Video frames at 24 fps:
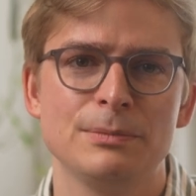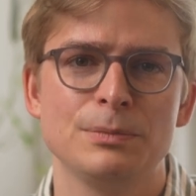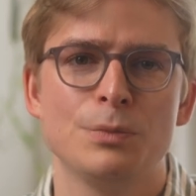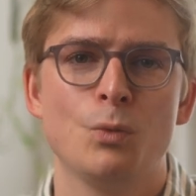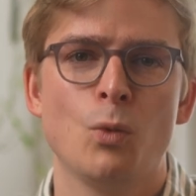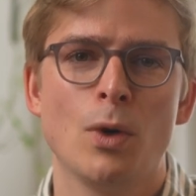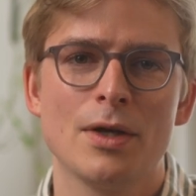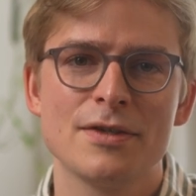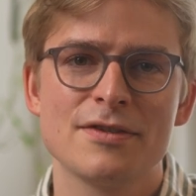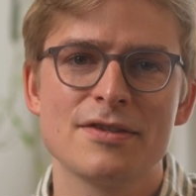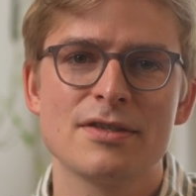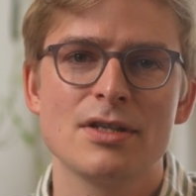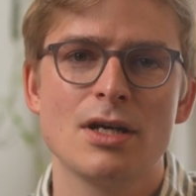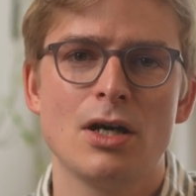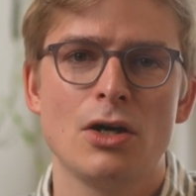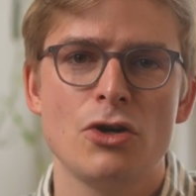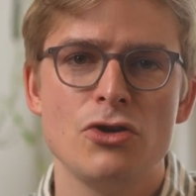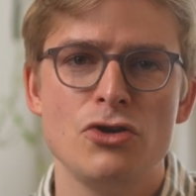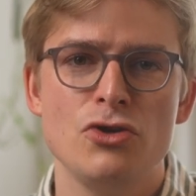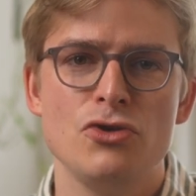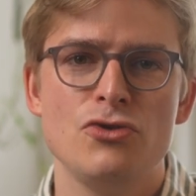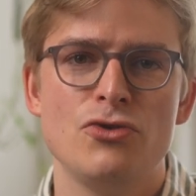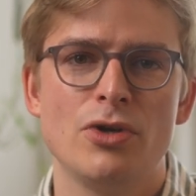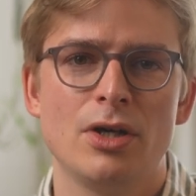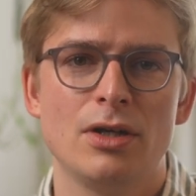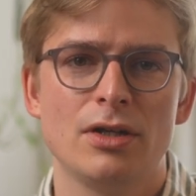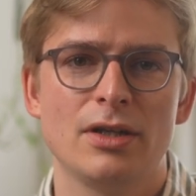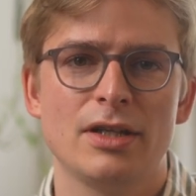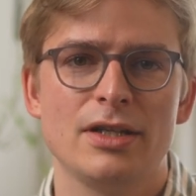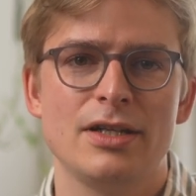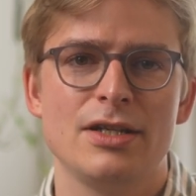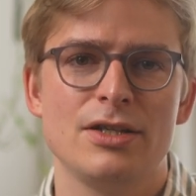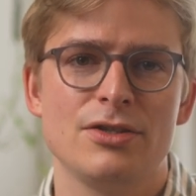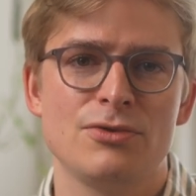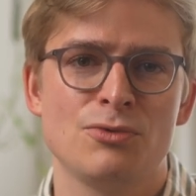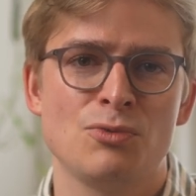Once our new
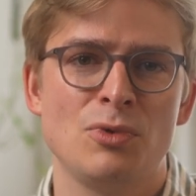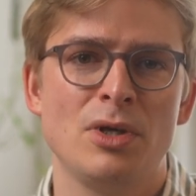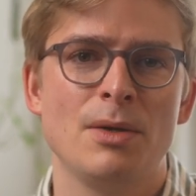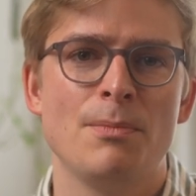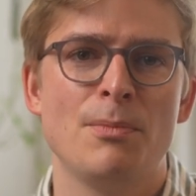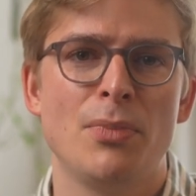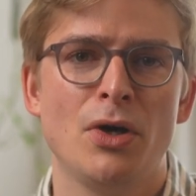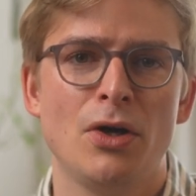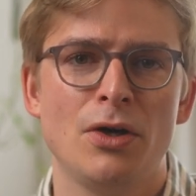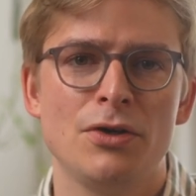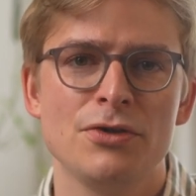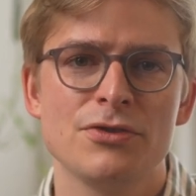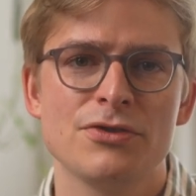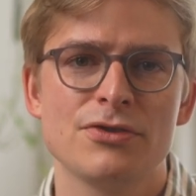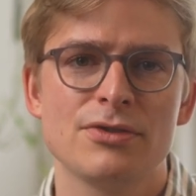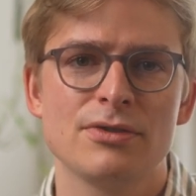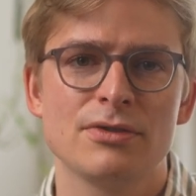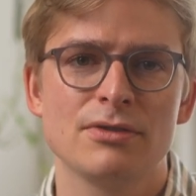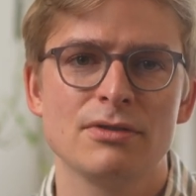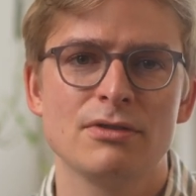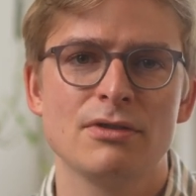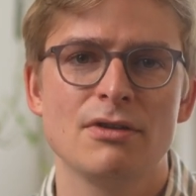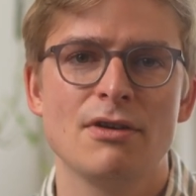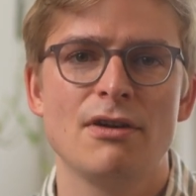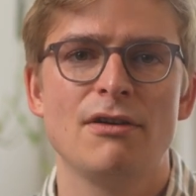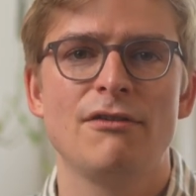drug is reimbursed,